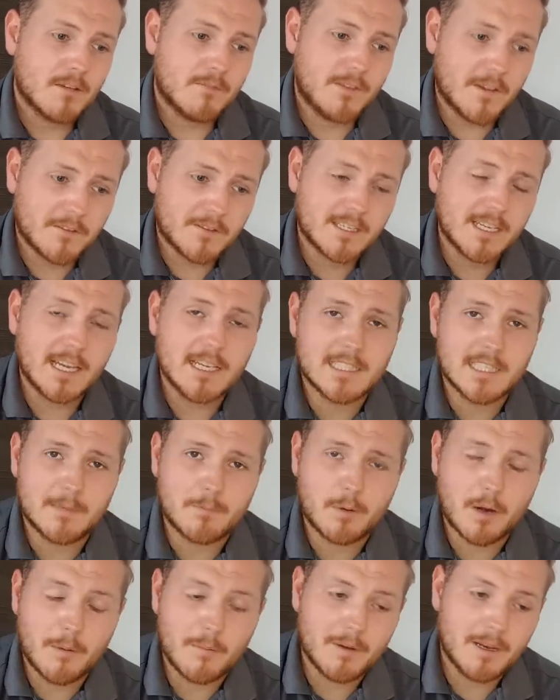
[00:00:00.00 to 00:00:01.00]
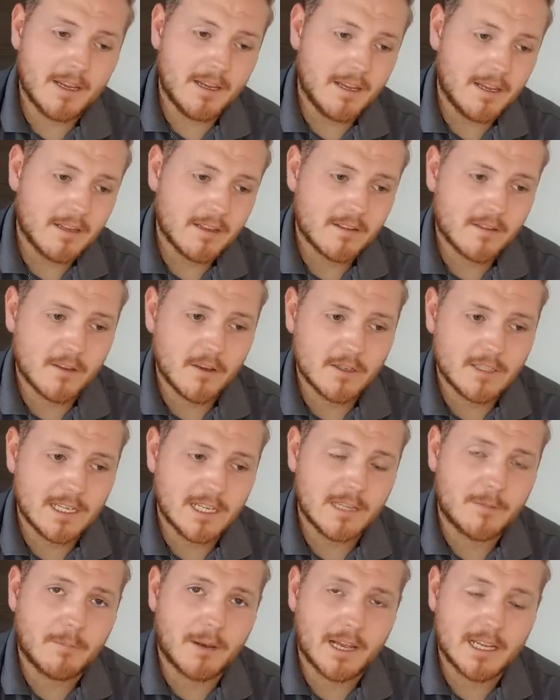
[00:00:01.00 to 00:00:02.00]
fifth season of Premier League,
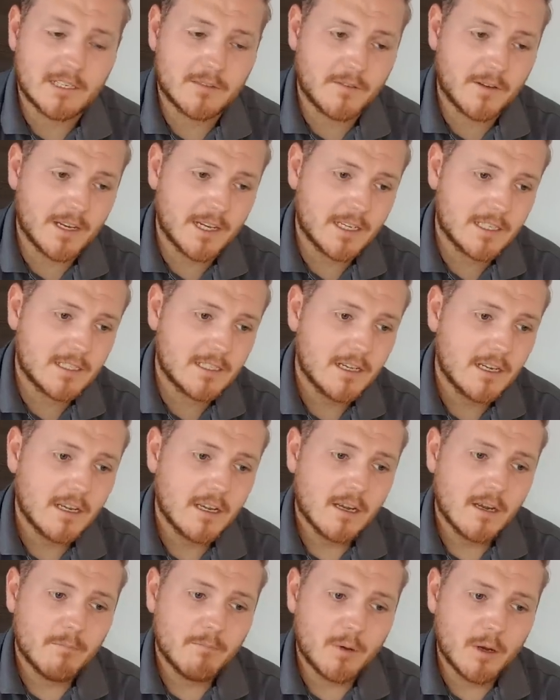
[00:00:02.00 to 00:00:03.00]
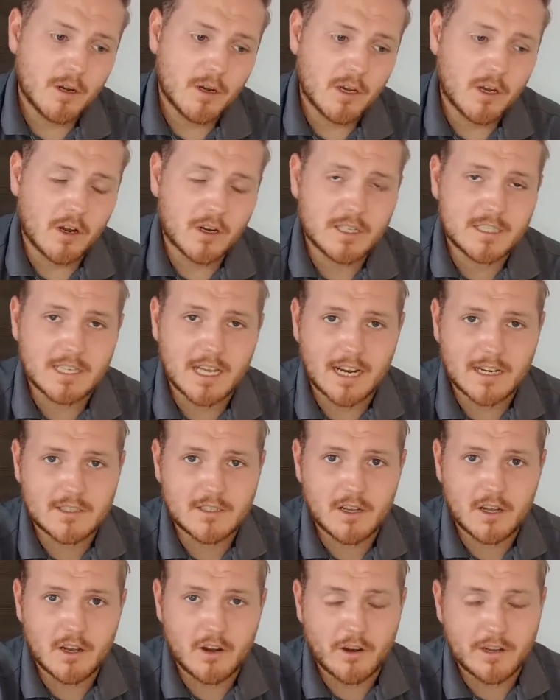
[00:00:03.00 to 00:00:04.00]
13th place finish. Bruno Lage sacked
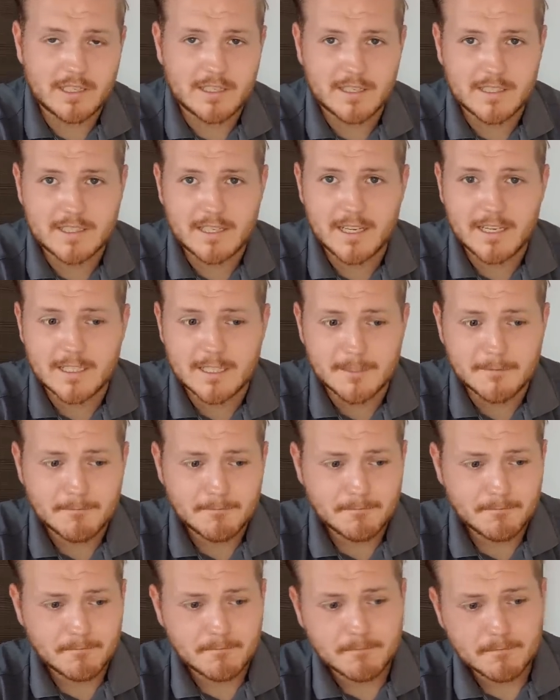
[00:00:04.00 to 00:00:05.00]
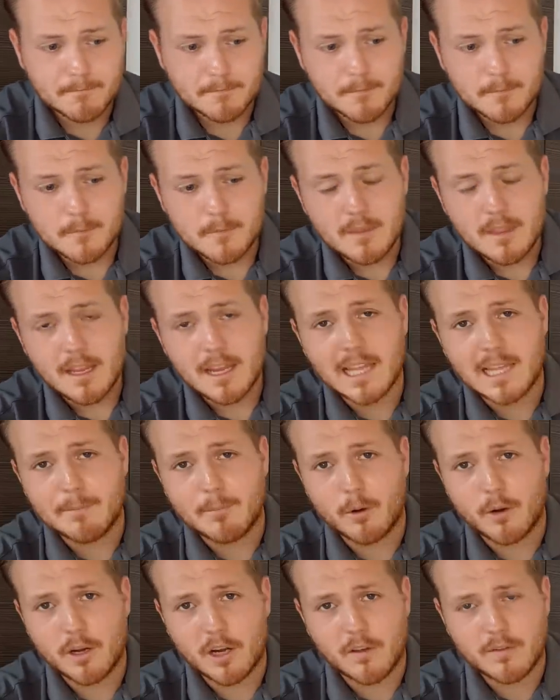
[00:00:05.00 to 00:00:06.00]
early on into the season and they
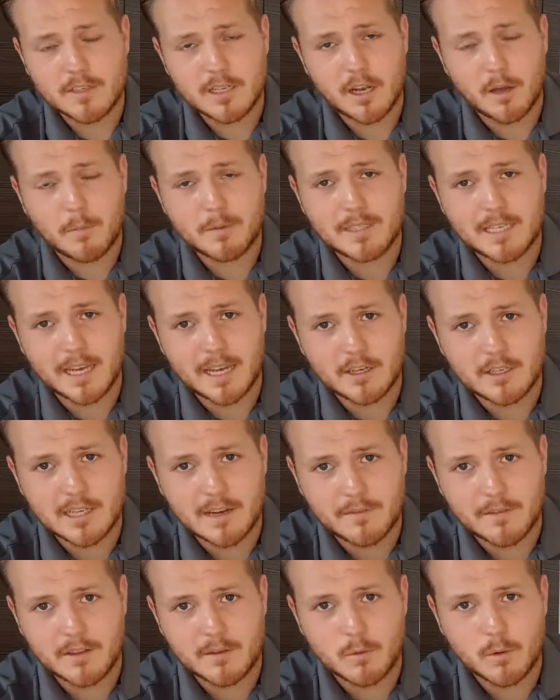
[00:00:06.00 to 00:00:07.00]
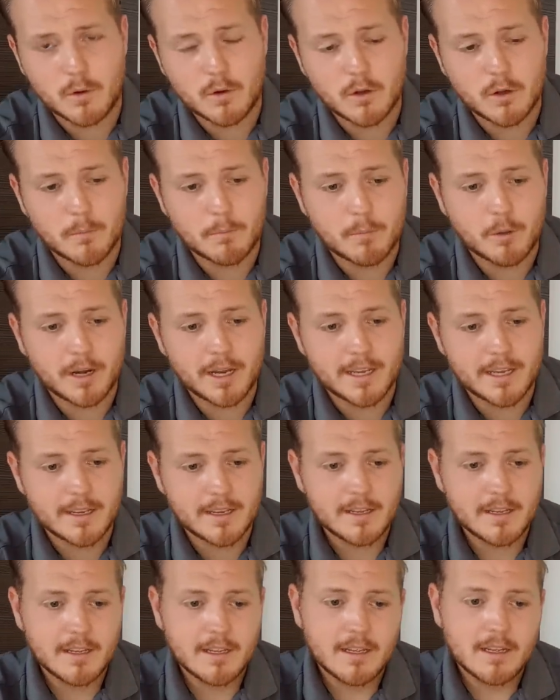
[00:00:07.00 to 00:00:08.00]
brought in obviously Lopetegui after the World Cup break.
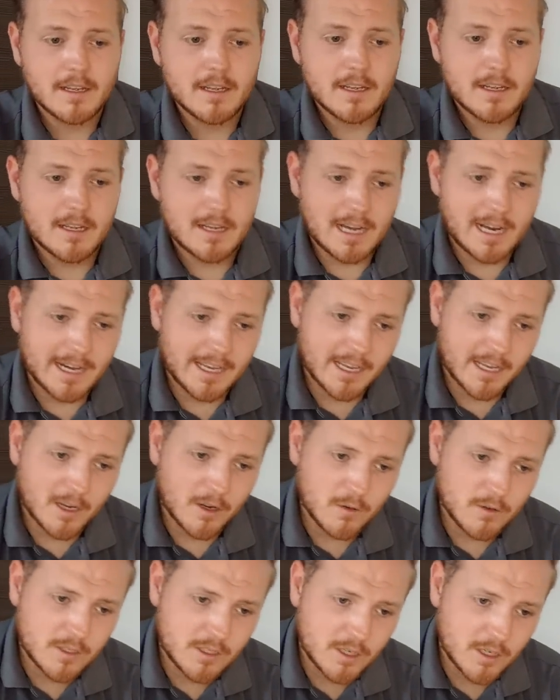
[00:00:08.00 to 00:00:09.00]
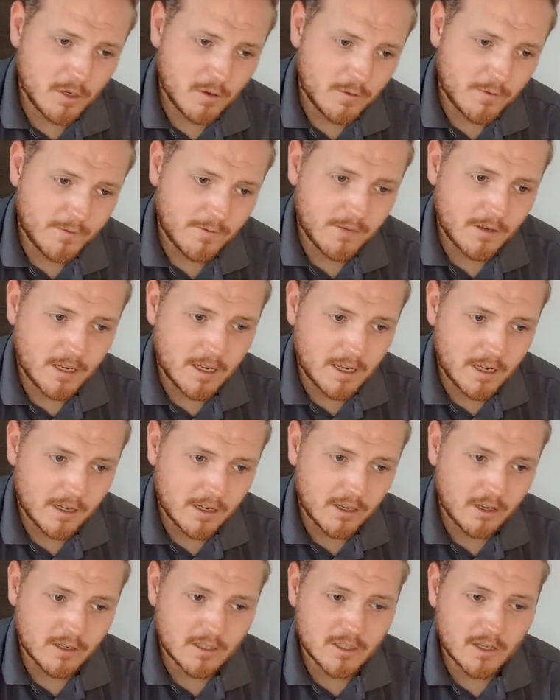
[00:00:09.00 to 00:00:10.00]
And it goes to uh,
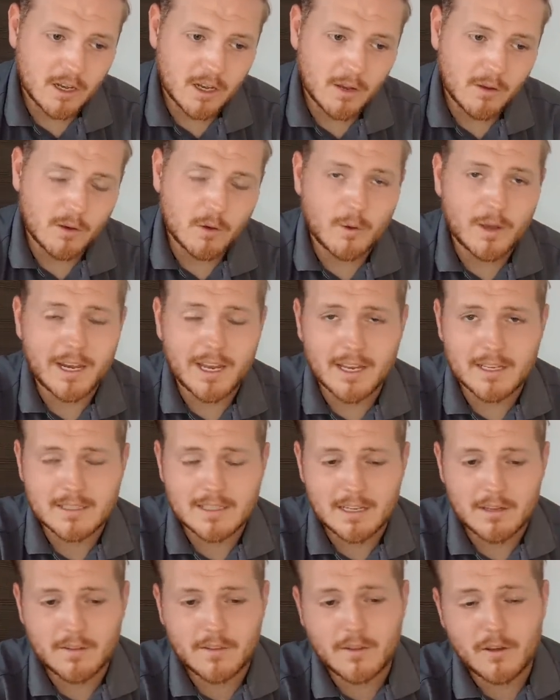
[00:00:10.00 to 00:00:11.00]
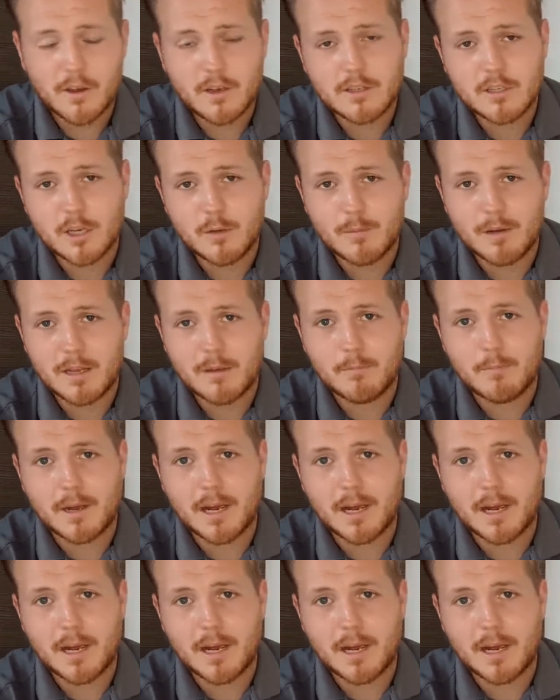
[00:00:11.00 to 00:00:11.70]
Gonzalo Guedes. Now, 32 million